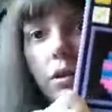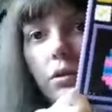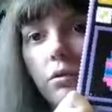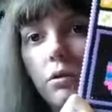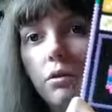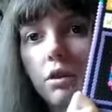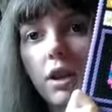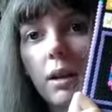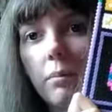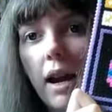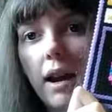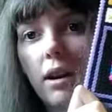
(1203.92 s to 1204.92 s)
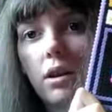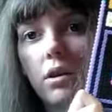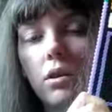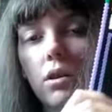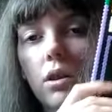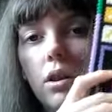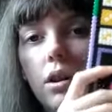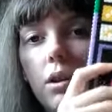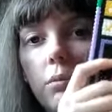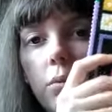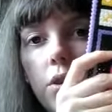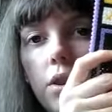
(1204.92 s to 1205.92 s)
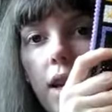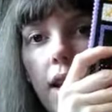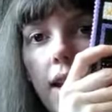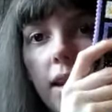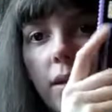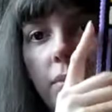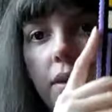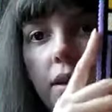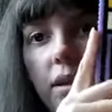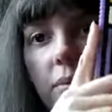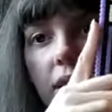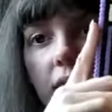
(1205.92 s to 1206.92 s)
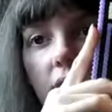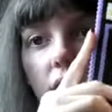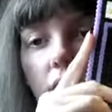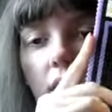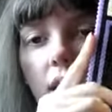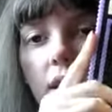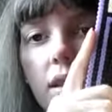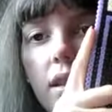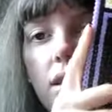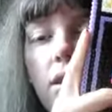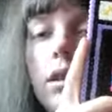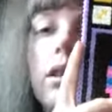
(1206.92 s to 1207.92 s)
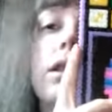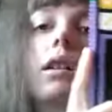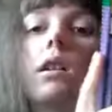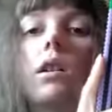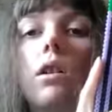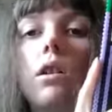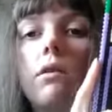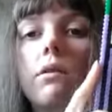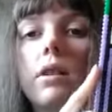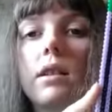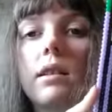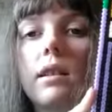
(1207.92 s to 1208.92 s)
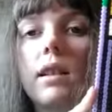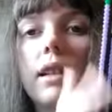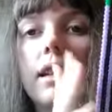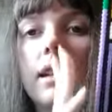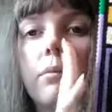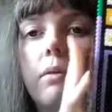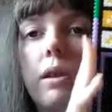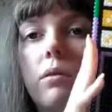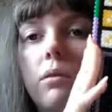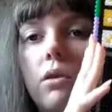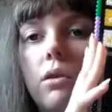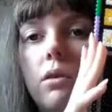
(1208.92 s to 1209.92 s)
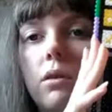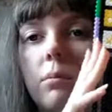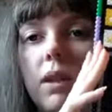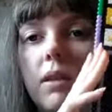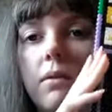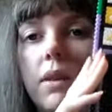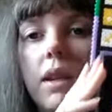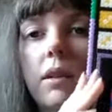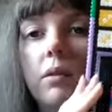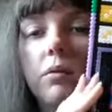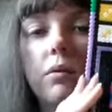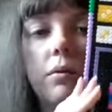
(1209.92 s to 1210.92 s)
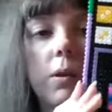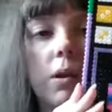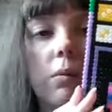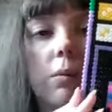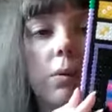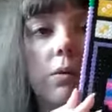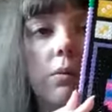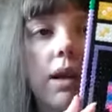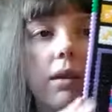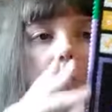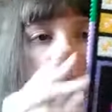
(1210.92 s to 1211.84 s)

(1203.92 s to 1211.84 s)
a crochet pattern, would anybody be interested? Obviously it will not be available for quite a